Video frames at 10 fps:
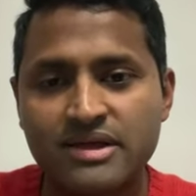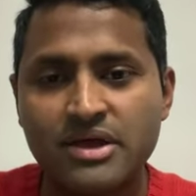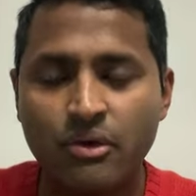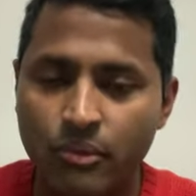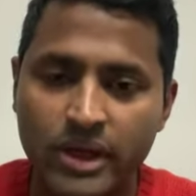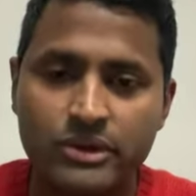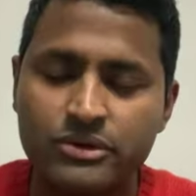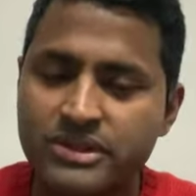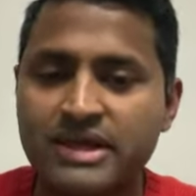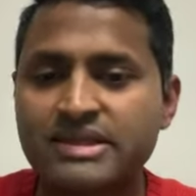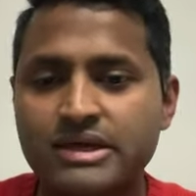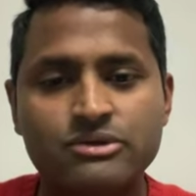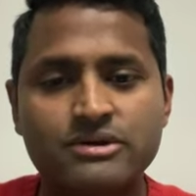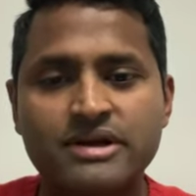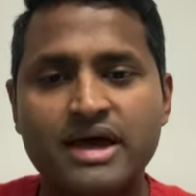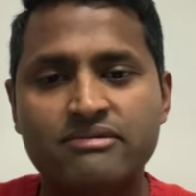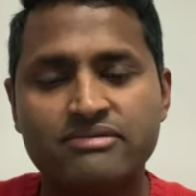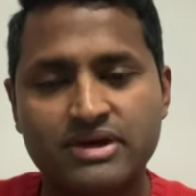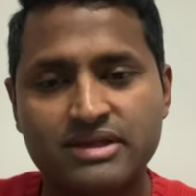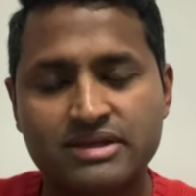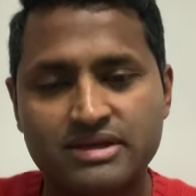where you think they do not have faith?